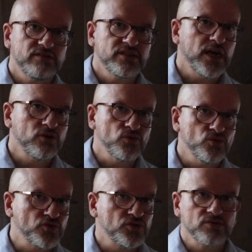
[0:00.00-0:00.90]

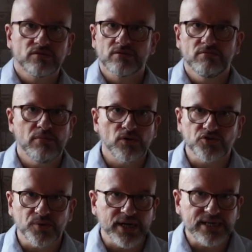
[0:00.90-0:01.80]
tunnels,
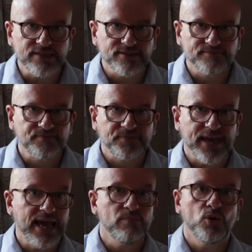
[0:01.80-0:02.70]
motorways,
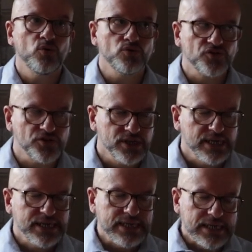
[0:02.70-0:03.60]
airports,
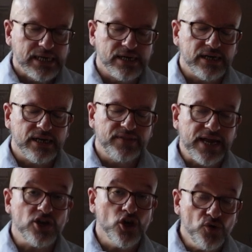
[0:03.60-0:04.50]
uh,
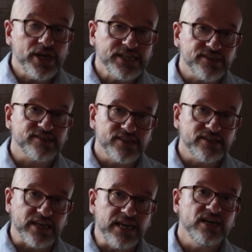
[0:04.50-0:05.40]
then you need to
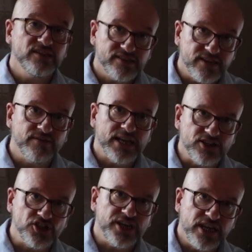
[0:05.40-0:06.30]
study civil
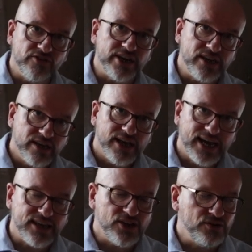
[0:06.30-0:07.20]
engineering
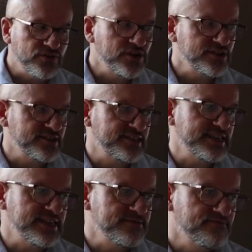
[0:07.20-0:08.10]
at
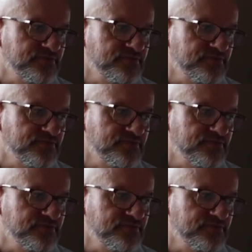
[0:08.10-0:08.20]
university.